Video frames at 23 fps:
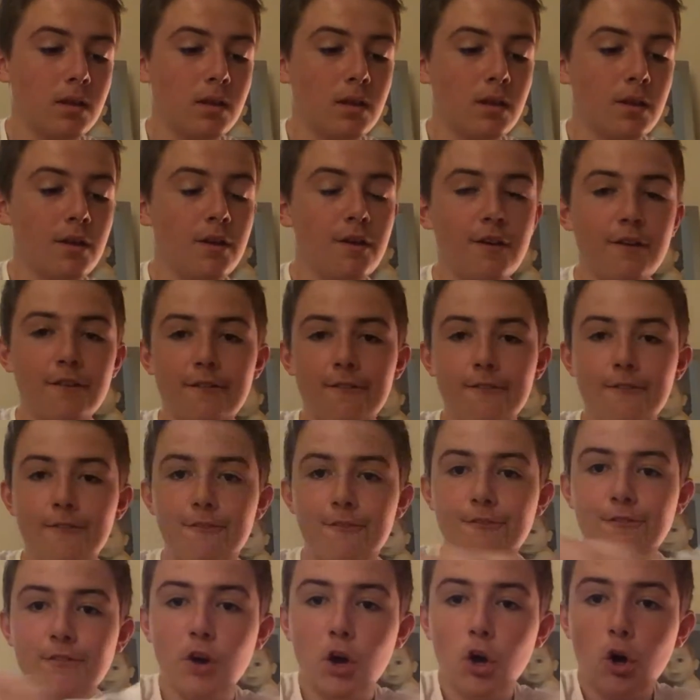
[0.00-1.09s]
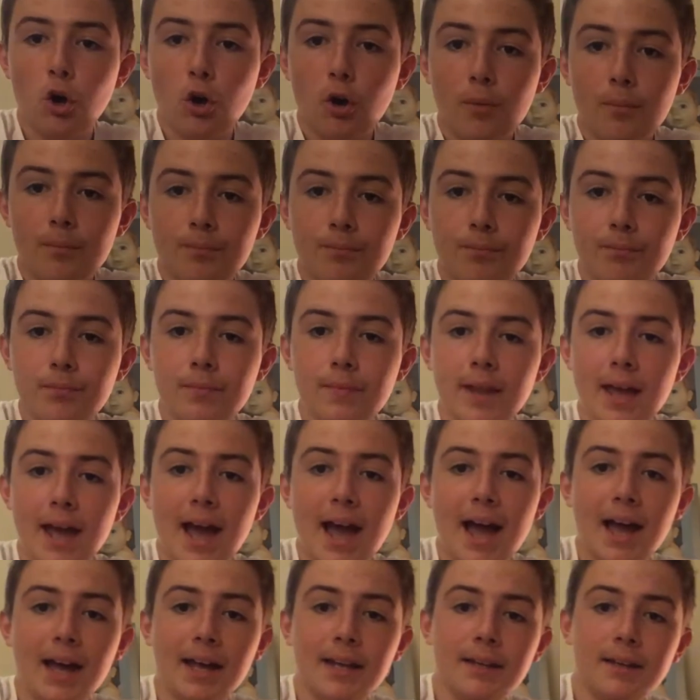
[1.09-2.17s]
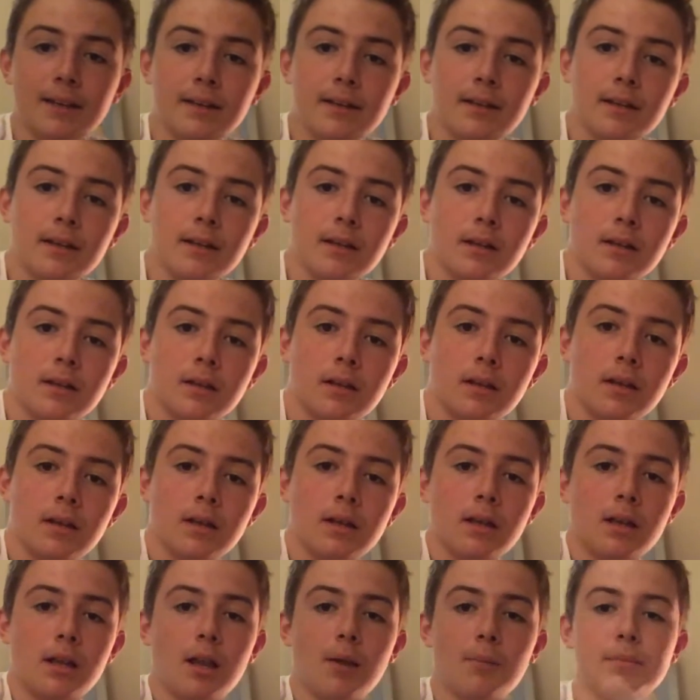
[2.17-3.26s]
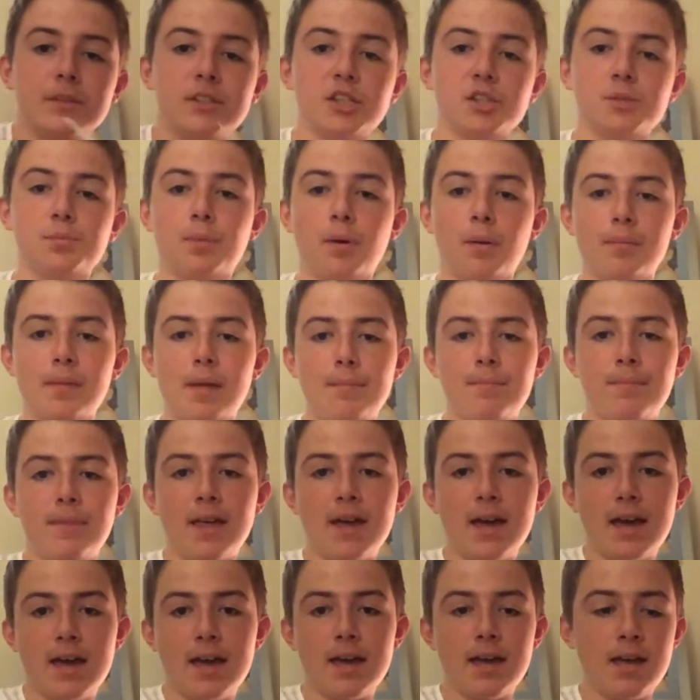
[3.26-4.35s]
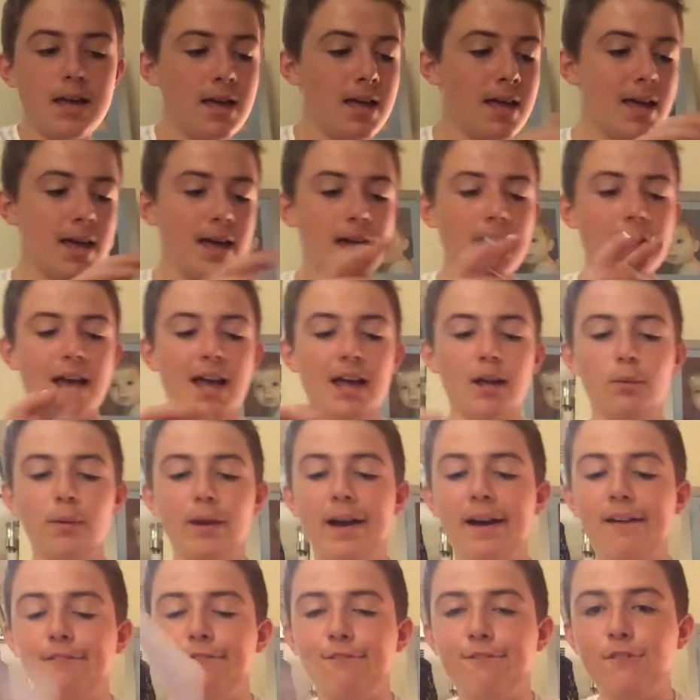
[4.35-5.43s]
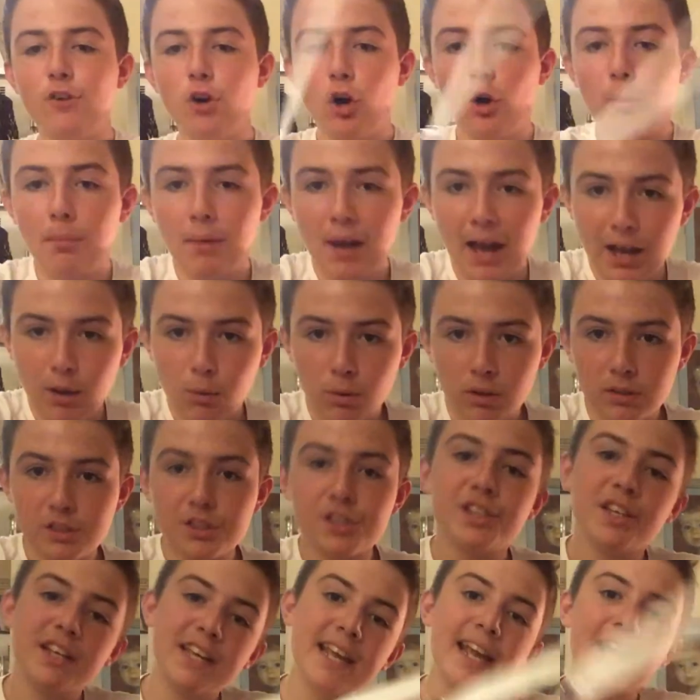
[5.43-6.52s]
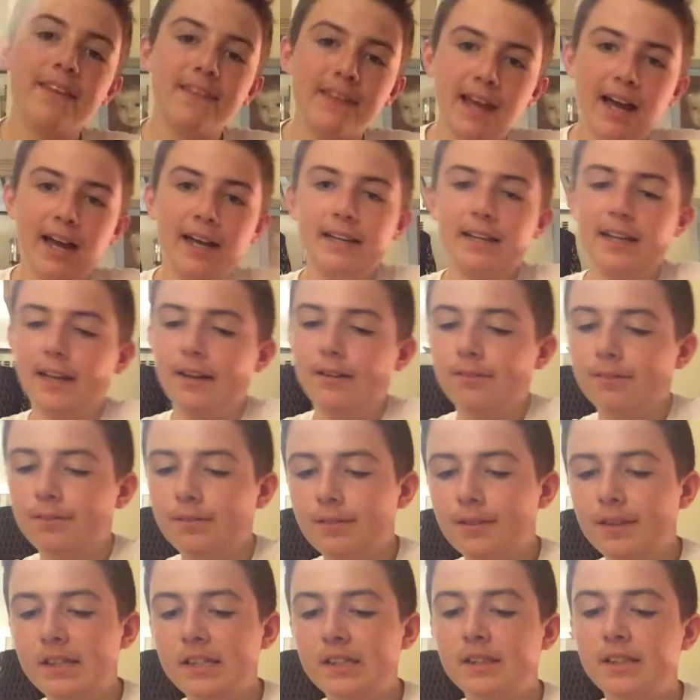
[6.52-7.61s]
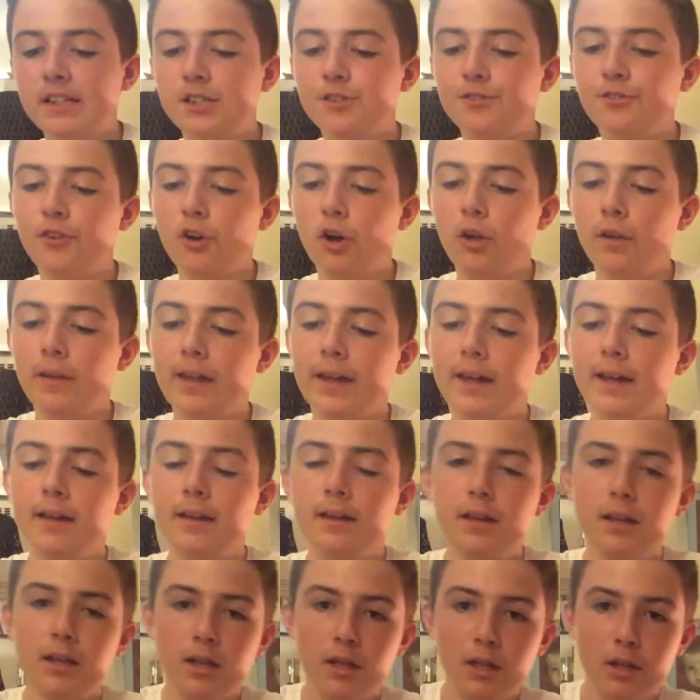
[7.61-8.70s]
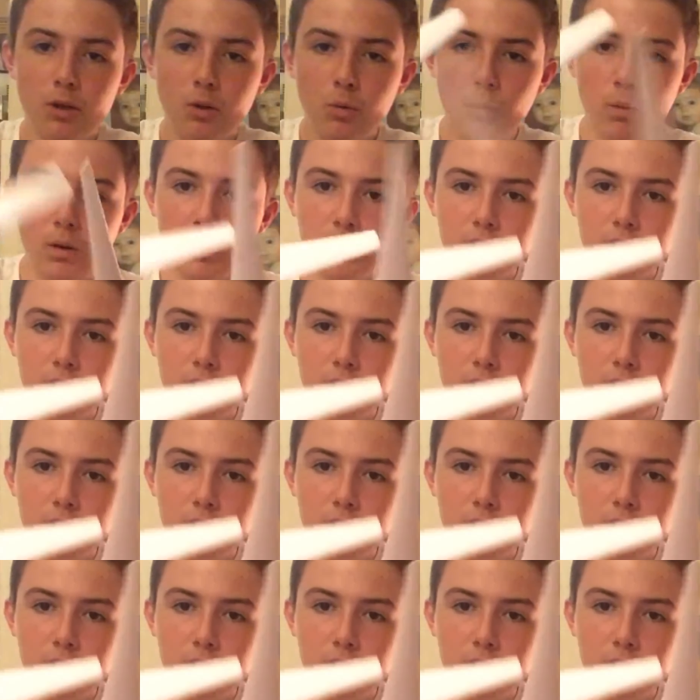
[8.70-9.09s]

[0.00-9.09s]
4, and just put them there. And we have 4 black ones. You get the idea. There's 4 there. 1, 2,